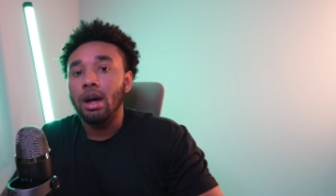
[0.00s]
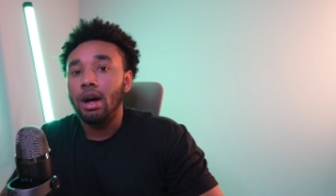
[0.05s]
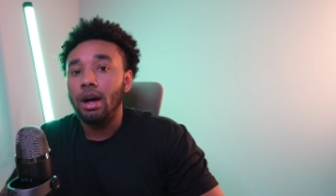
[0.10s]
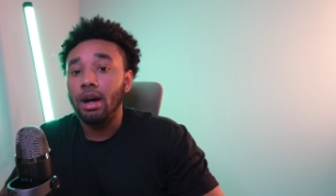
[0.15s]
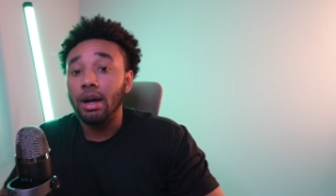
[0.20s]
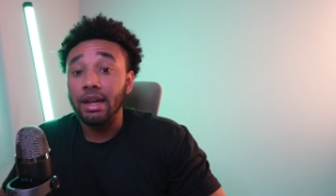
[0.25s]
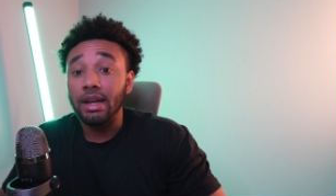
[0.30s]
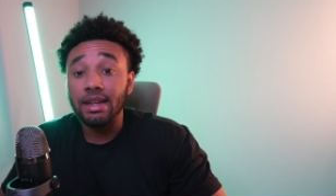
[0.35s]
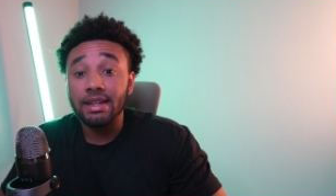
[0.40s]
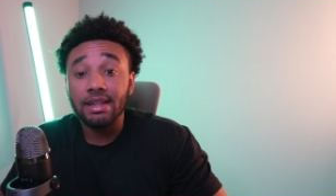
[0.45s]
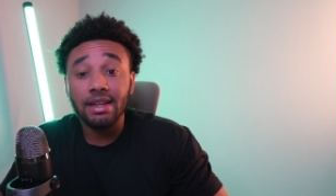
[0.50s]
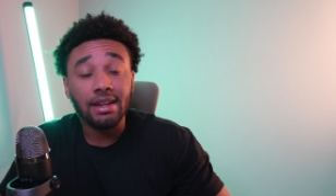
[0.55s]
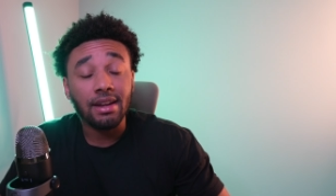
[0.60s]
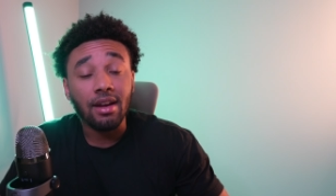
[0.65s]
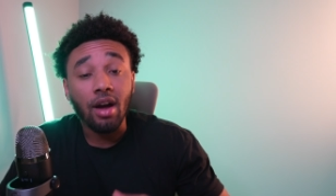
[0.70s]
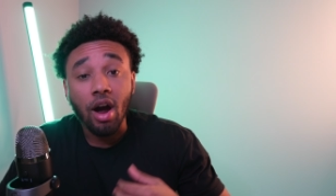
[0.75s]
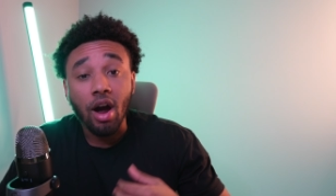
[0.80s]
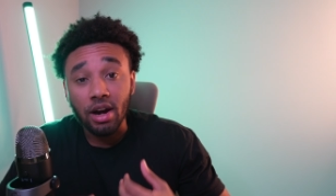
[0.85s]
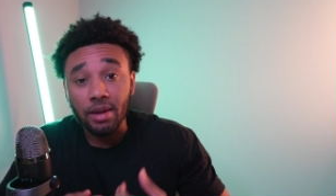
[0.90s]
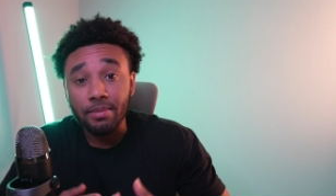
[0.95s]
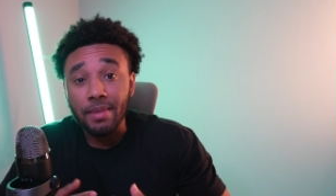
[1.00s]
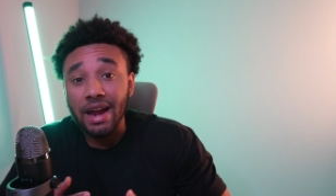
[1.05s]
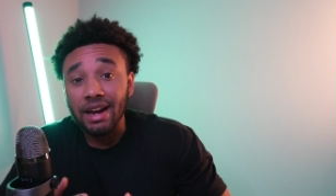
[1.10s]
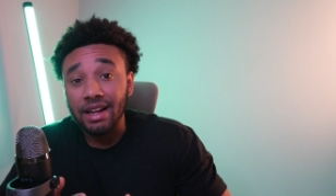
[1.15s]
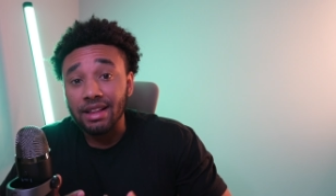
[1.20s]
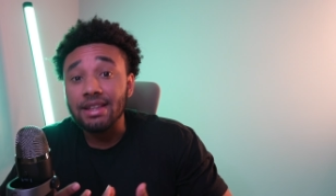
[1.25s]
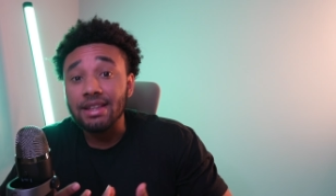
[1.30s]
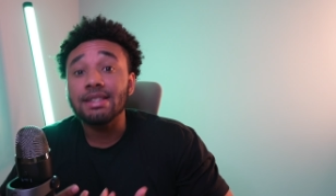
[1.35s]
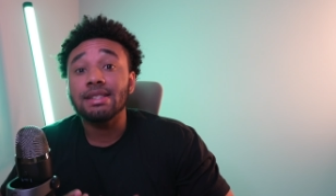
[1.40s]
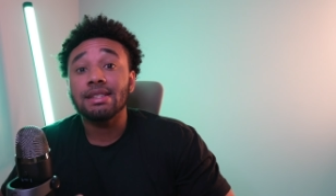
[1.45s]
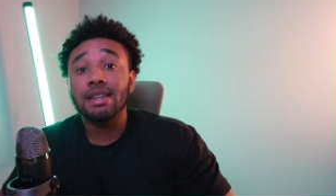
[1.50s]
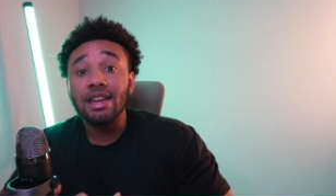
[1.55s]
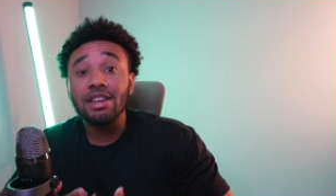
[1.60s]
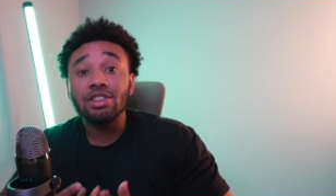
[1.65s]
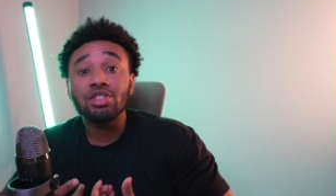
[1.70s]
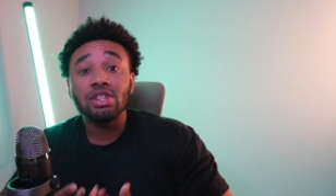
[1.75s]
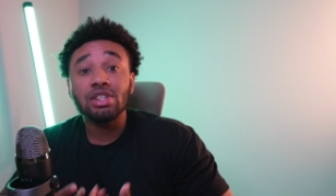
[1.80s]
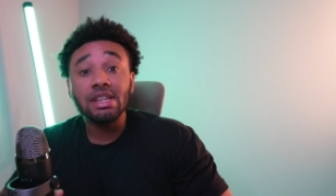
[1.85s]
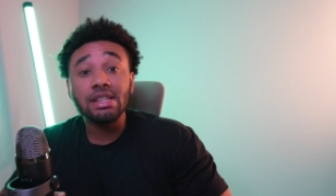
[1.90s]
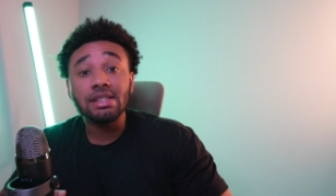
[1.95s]
Uh, he didn't automatically say
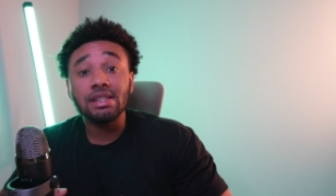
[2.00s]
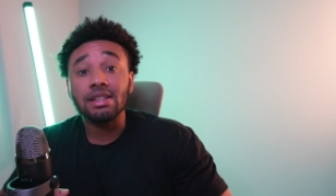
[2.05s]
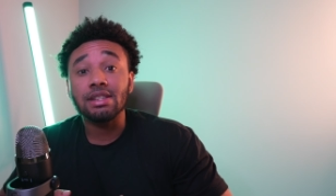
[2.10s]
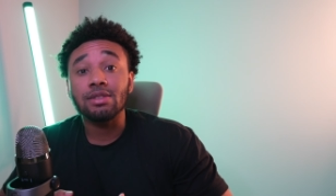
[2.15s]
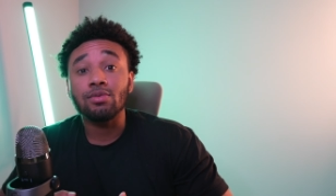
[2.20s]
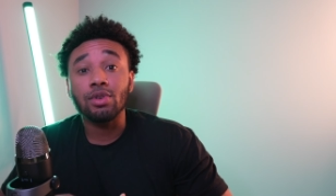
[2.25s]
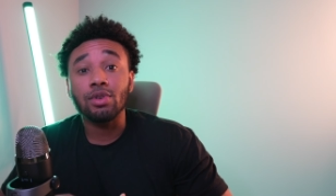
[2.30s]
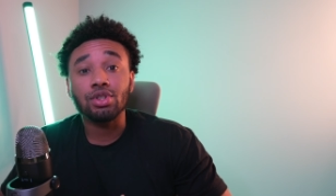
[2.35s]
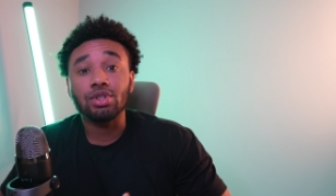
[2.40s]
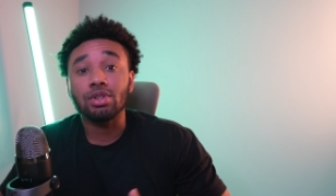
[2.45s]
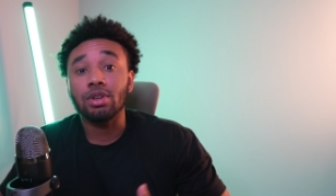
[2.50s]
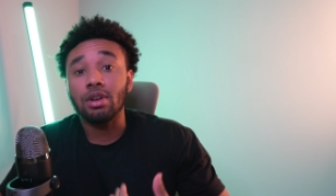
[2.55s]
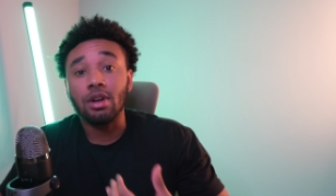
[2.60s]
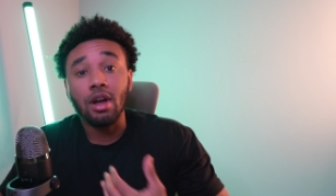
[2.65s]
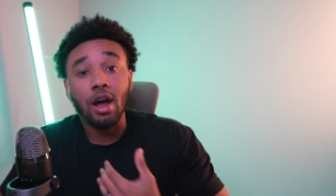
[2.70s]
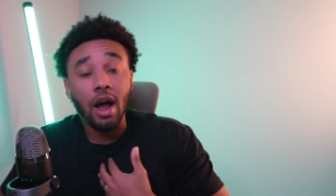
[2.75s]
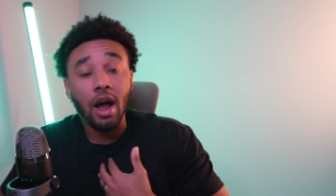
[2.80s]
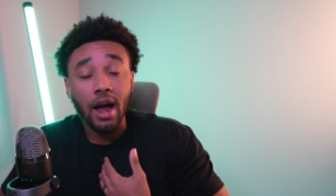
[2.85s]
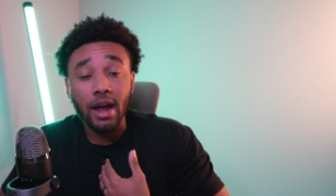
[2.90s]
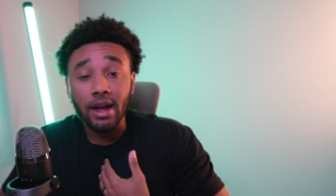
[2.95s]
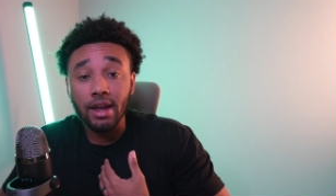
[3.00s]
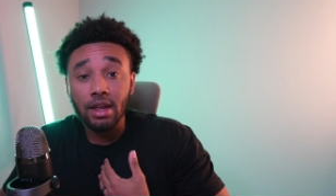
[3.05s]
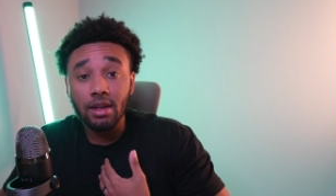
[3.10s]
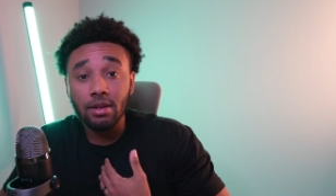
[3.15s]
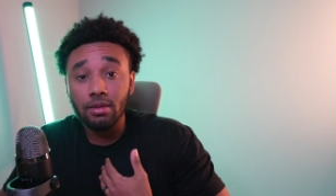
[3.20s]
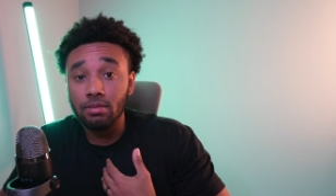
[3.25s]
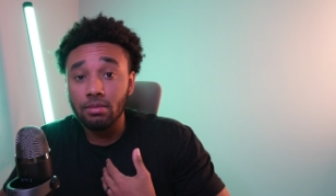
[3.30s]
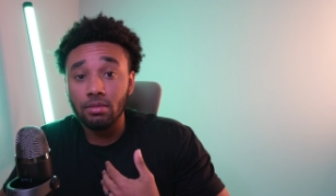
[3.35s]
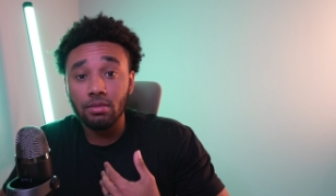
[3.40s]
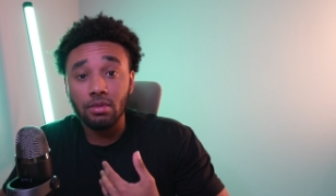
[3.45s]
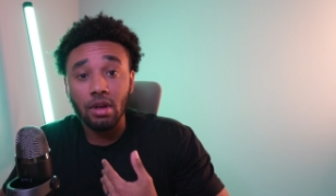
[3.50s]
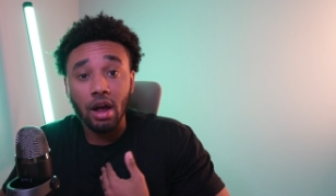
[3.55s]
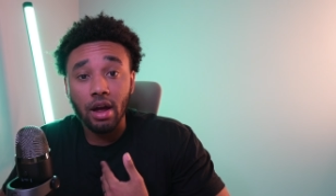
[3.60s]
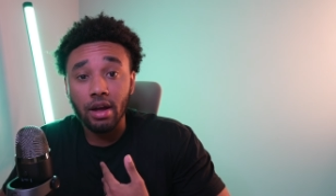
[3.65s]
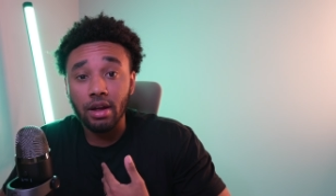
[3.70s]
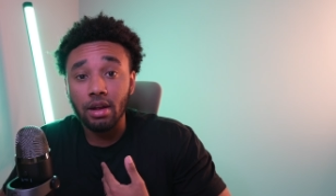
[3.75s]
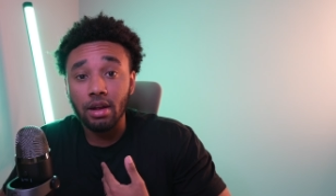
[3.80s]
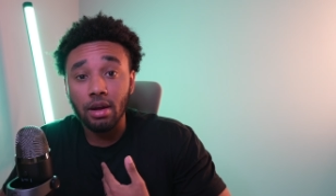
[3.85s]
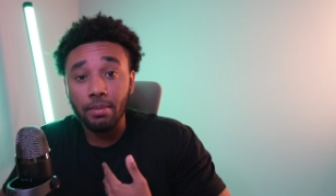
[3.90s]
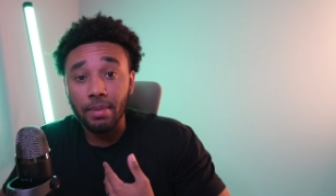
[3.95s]
Jesus, which I
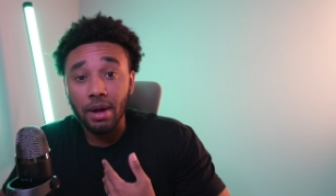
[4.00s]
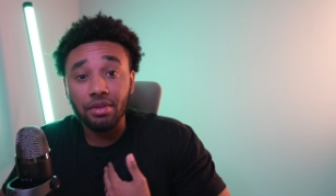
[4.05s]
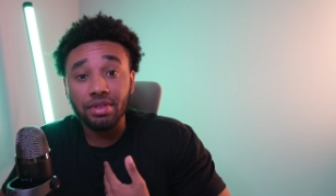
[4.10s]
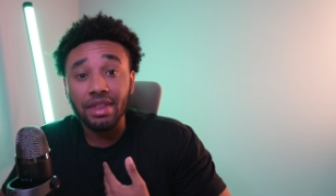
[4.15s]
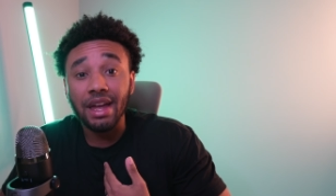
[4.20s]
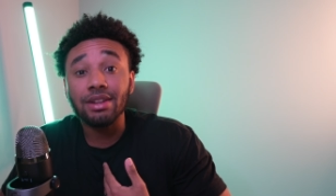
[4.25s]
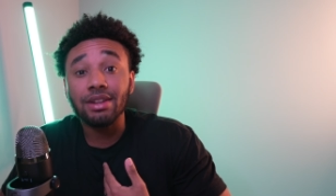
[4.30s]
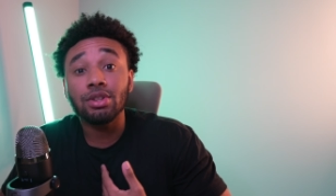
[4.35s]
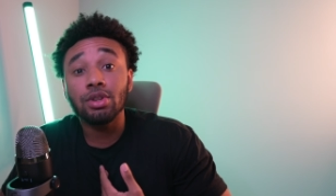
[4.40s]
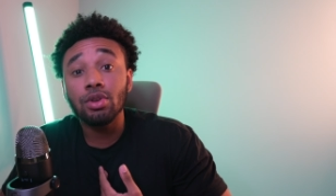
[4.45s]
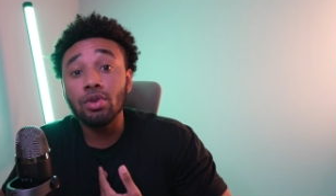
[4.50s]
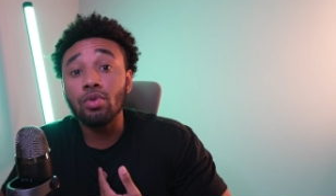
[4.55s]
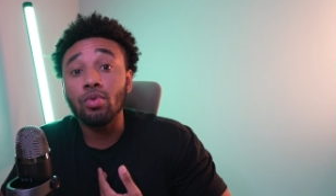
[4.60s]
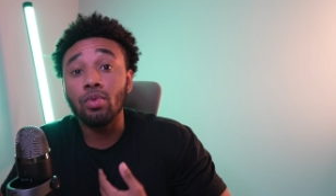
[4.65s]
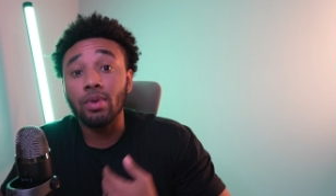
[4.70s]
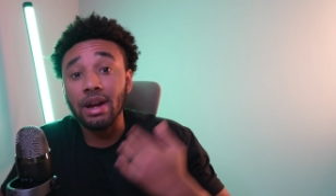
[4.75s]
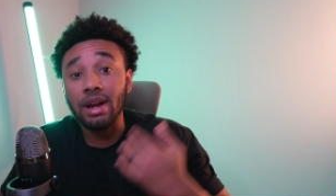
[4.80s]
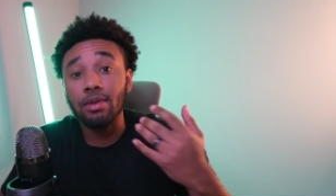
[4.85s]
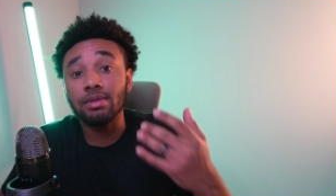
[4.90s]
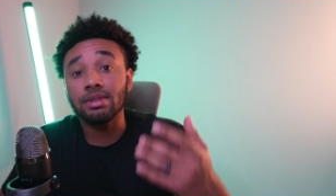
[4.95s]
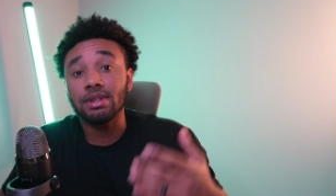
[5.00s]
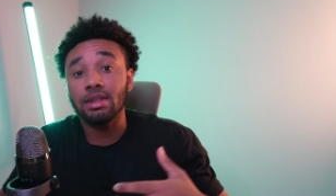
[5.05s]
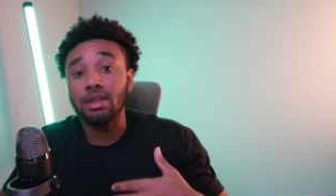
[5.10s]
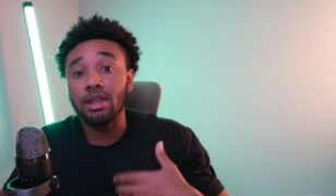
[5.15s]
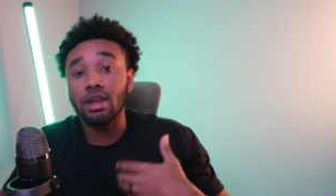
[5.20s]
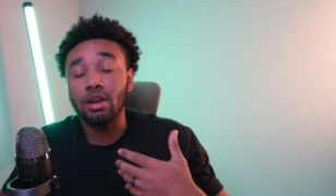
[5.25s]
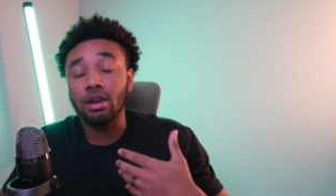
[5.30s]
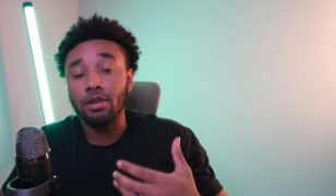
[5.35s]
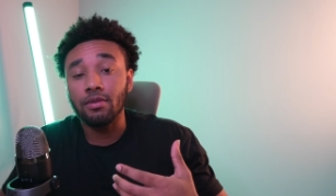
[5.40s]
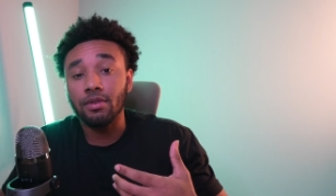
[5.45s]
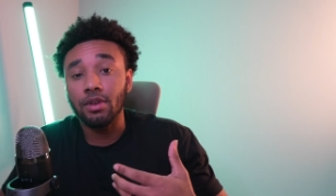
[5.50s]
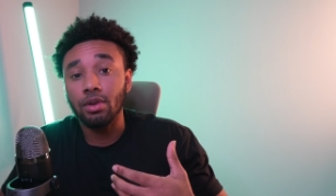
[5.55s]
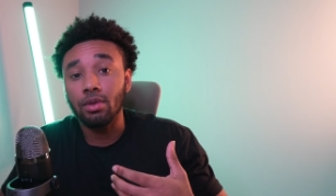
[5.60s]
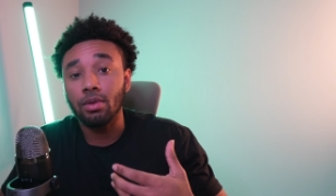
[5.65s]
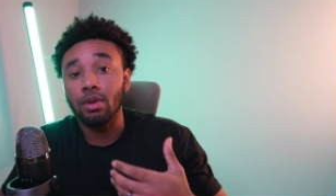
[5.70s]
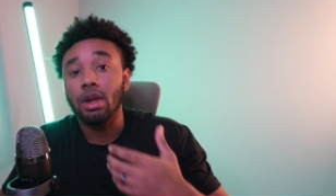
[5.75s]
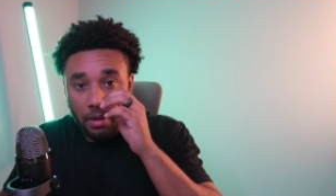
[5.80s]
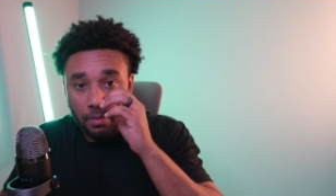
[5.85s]
thought about that too when I was in the interview.